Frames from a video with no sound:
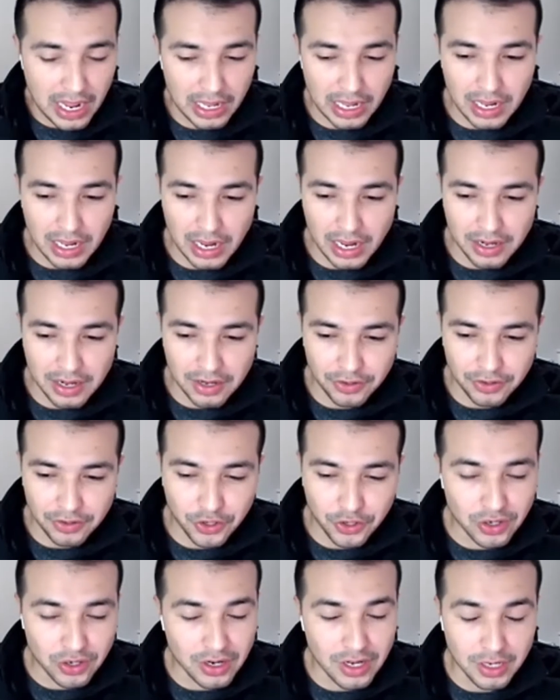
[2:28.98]
and
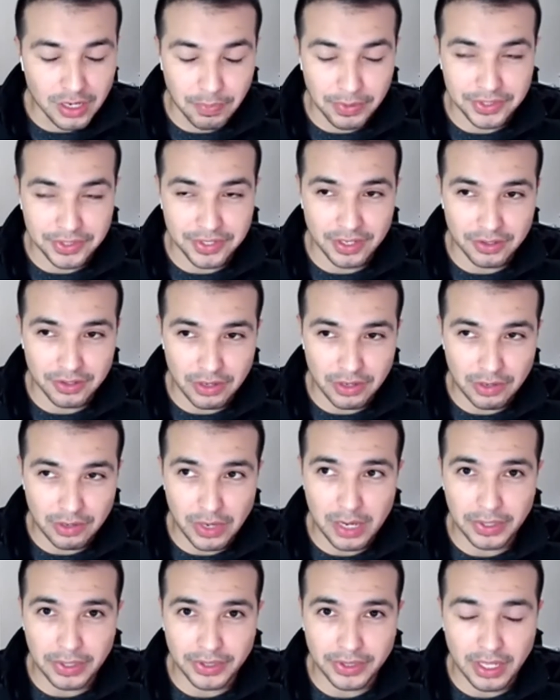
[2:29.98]
you're 100% right
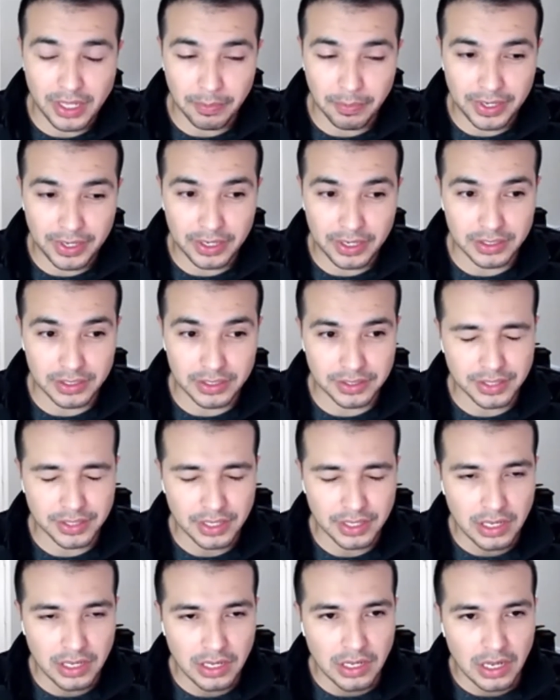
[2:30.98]
about that because
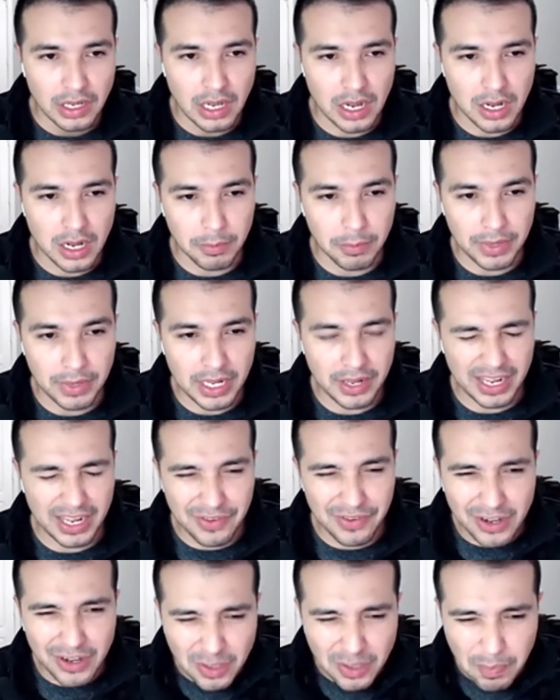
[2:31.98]
even
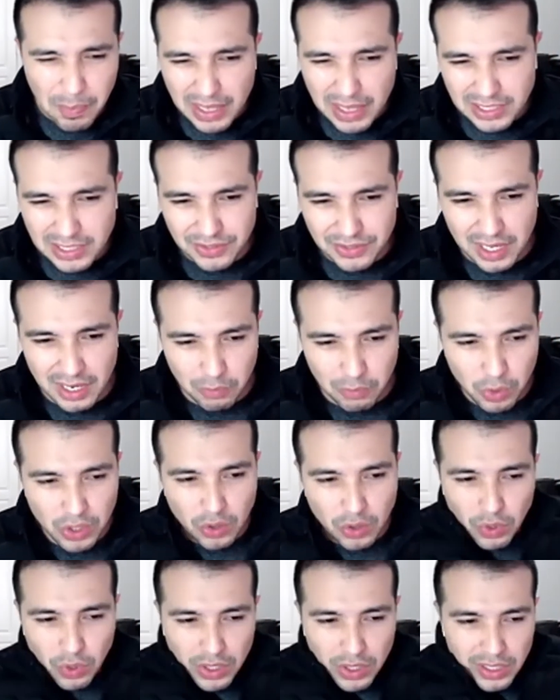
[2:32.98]
on the passive side,
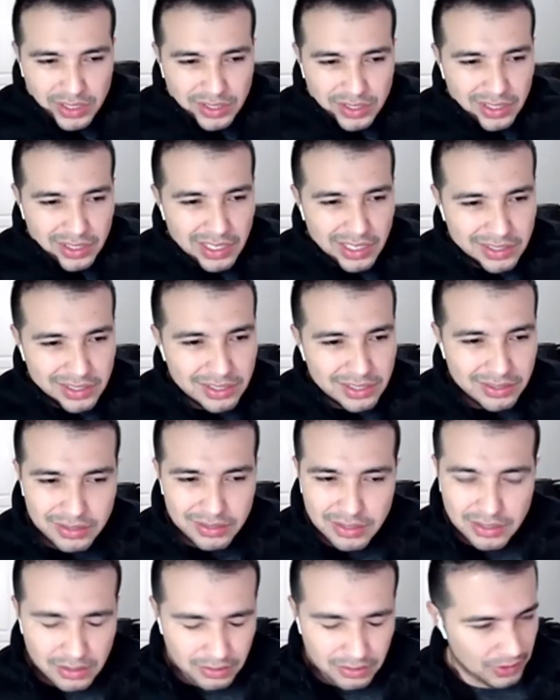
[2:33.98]
whereas it's
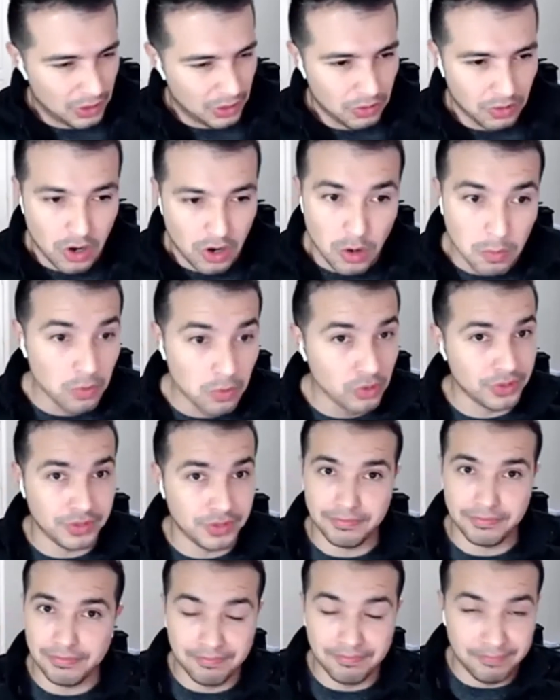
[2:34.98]
almost
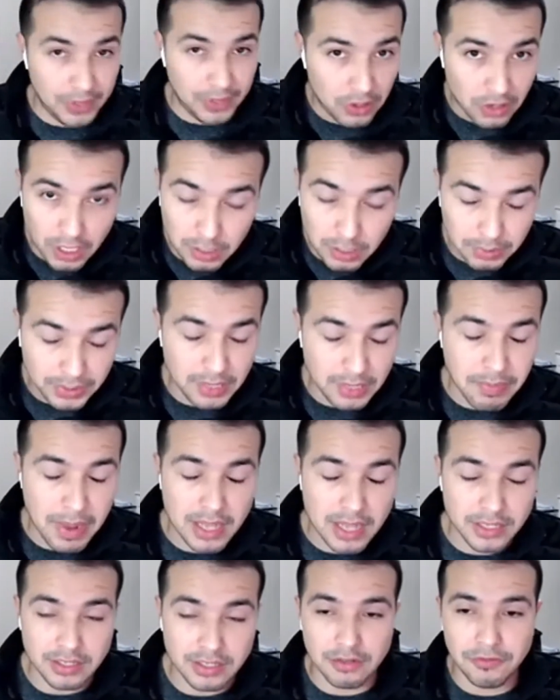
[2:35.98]
100%
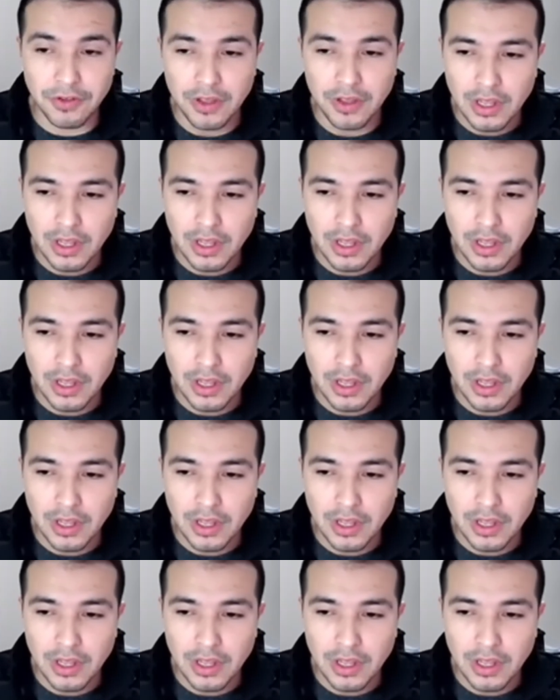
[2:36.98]
passive.